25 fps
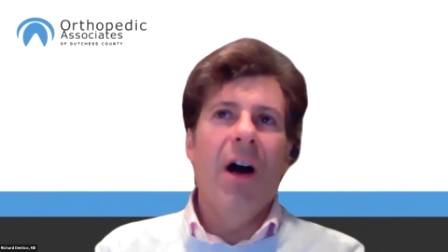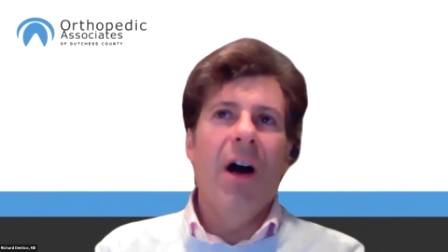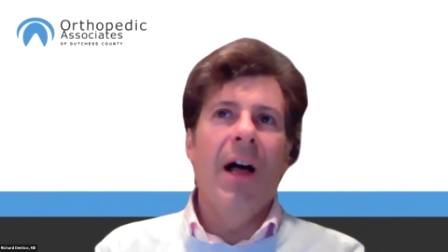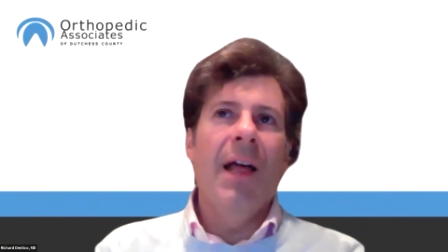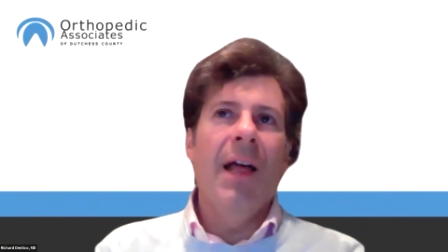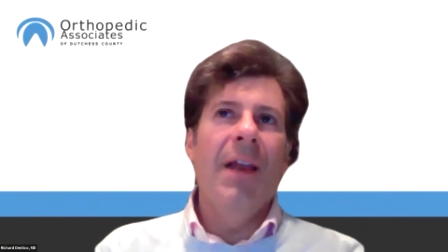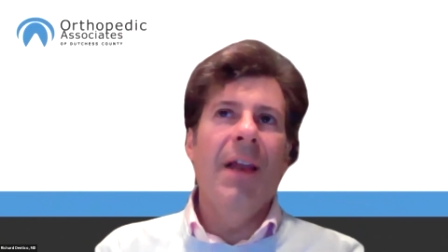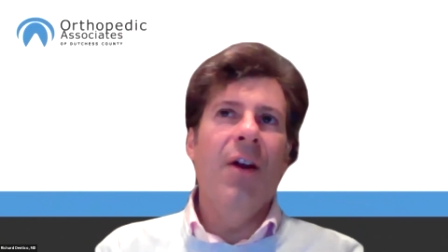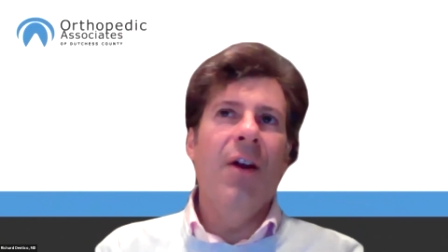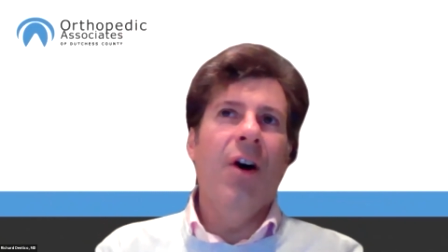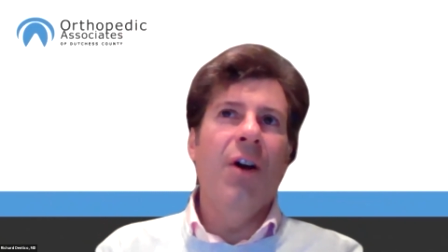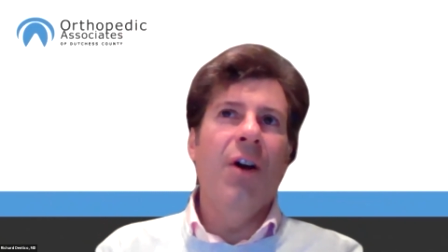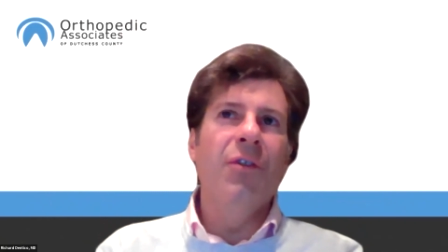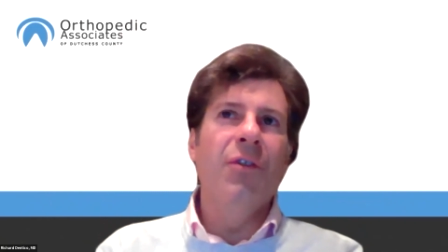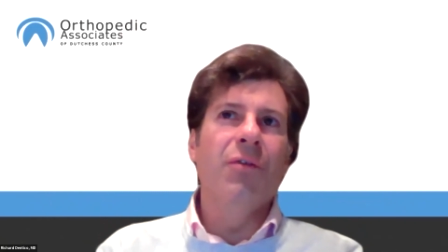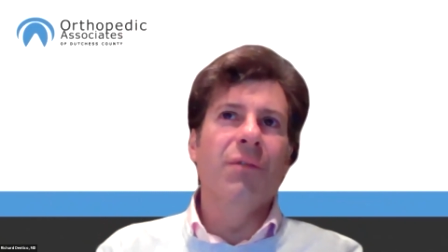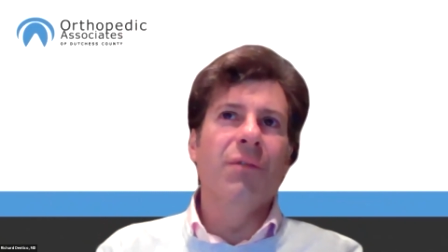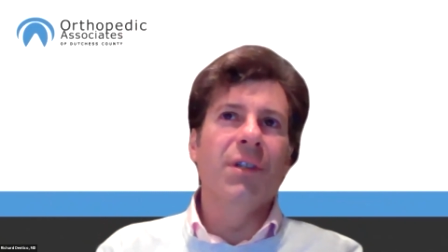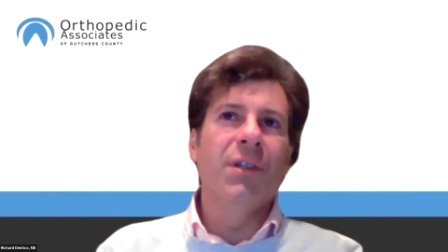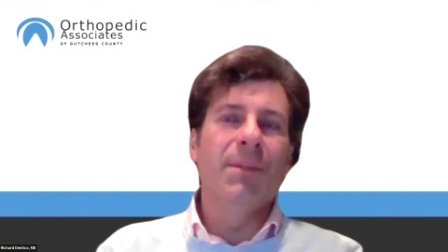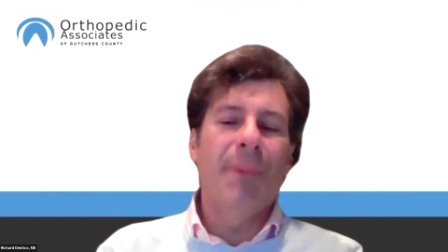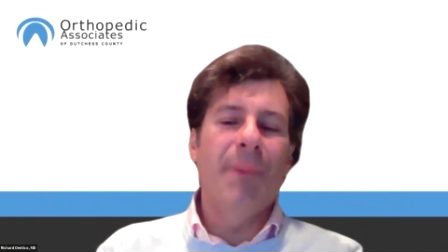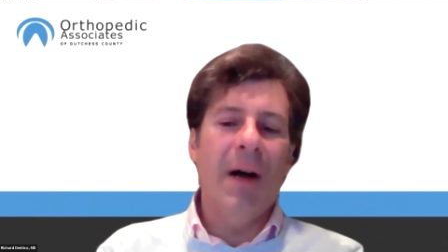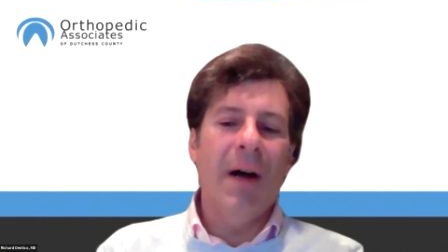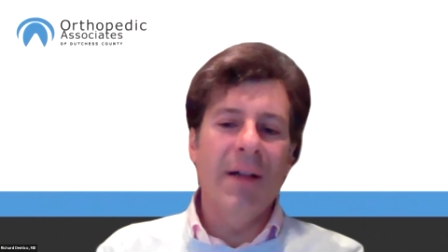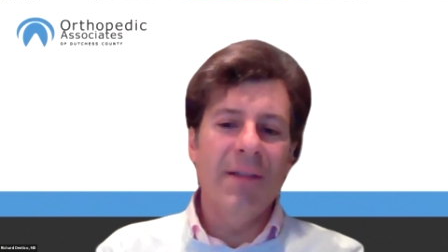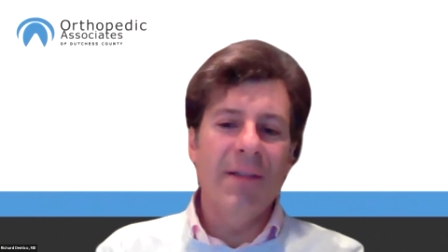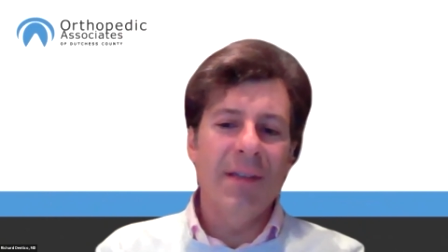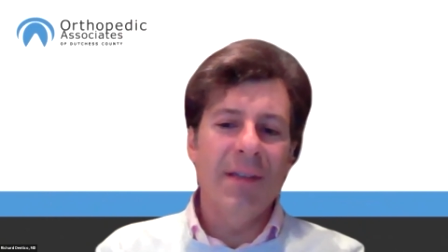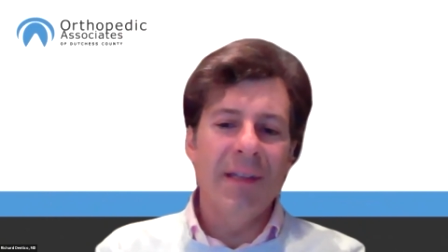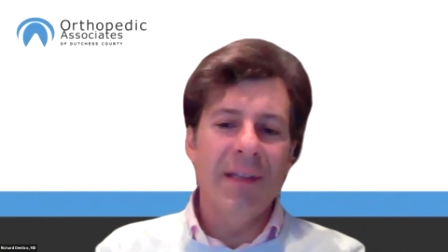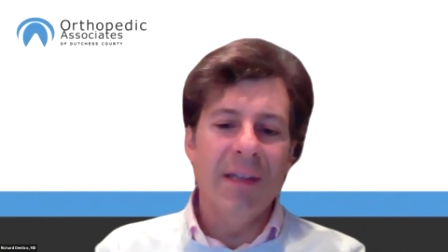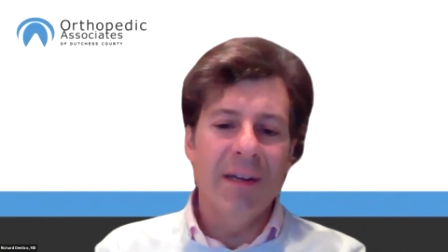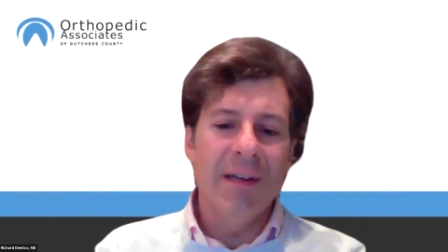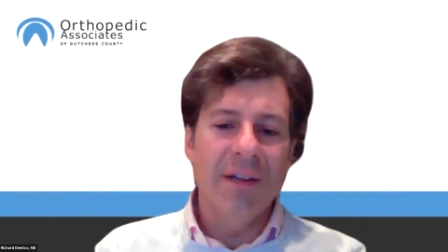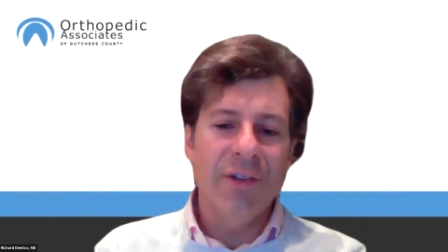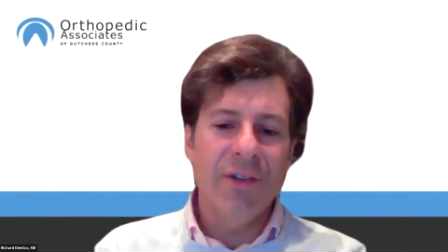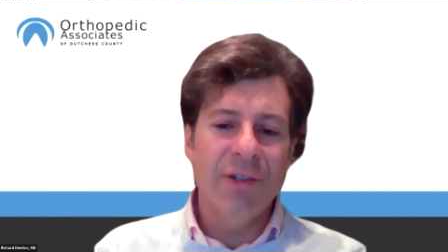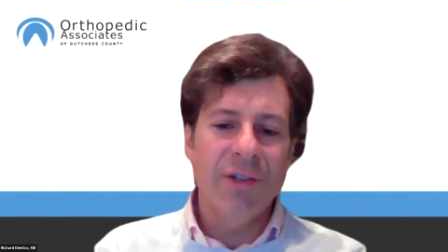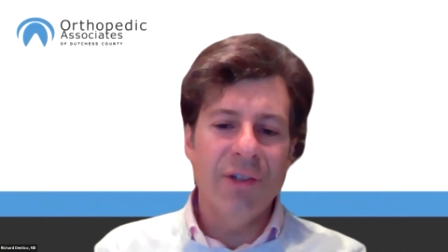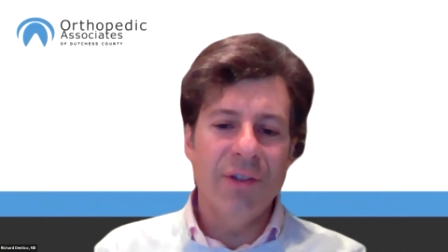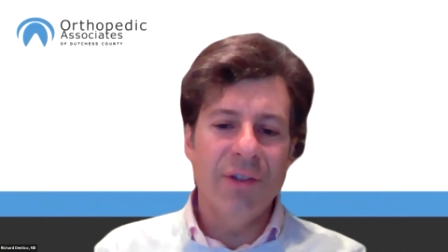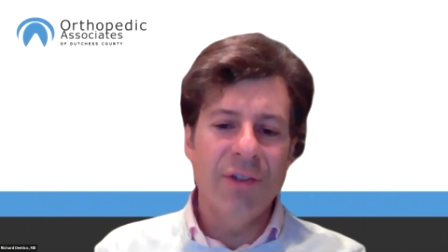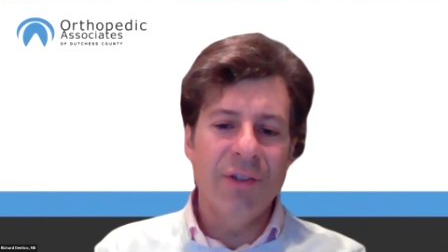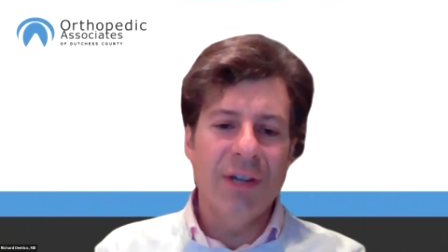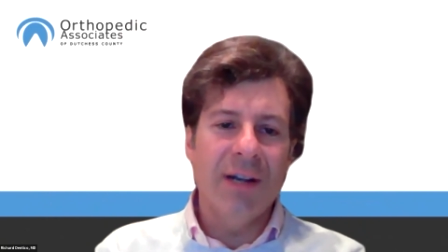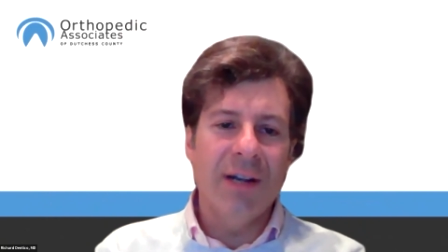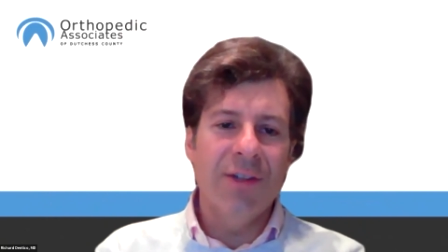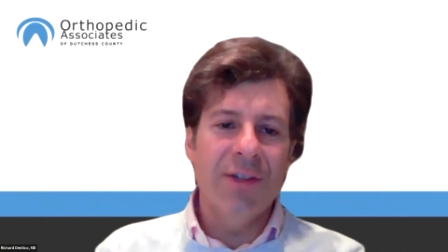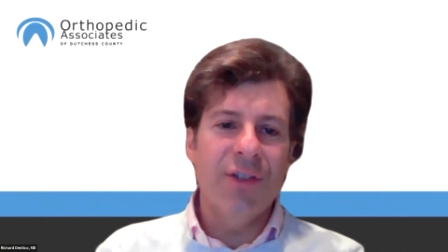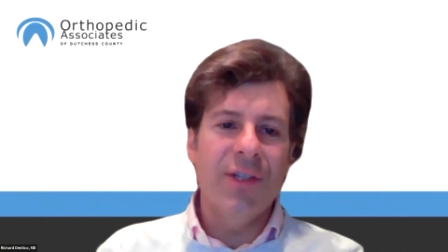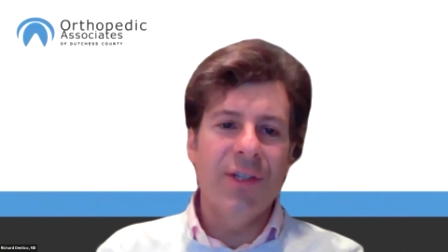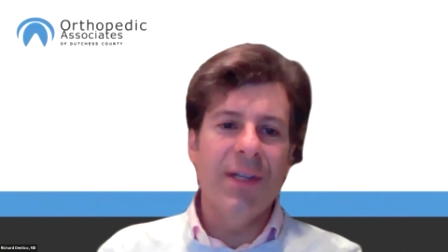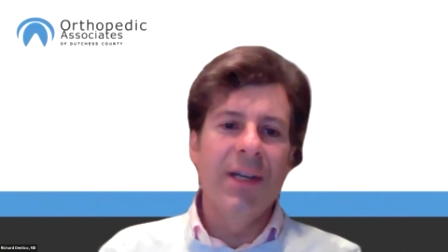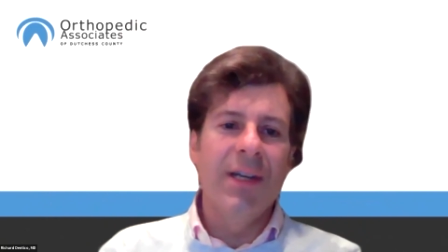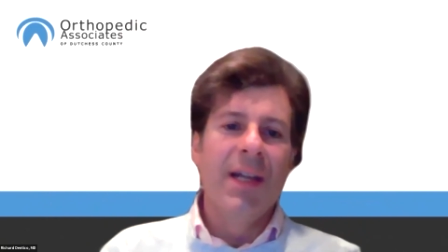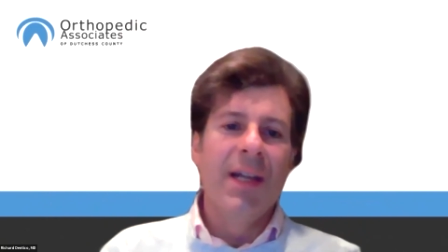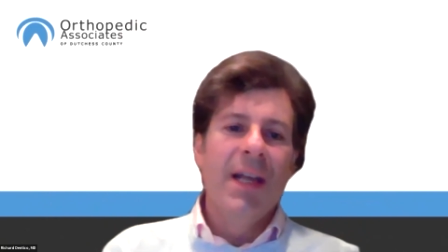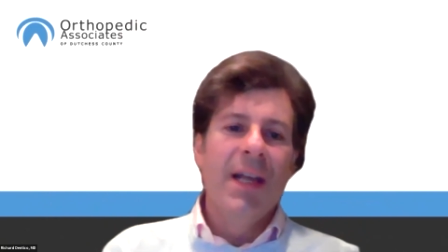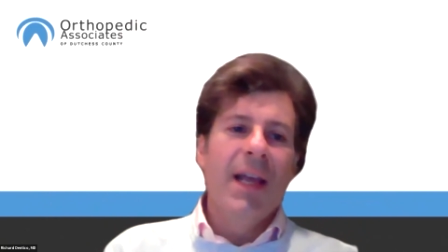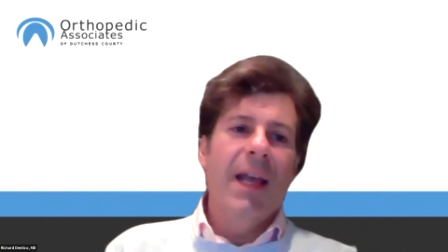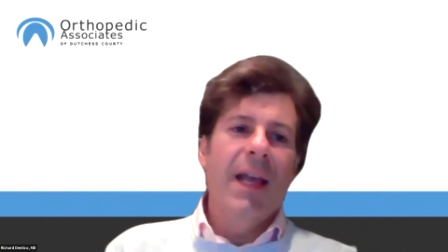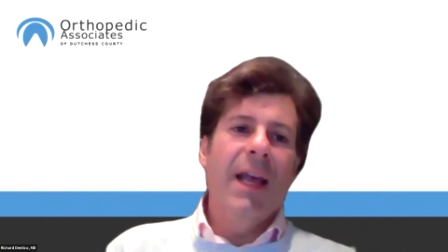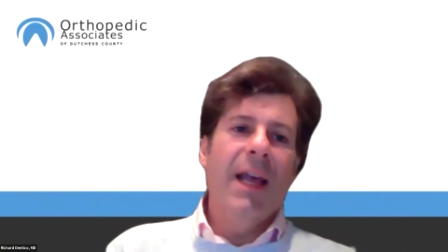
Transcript: and on your response to the initial injection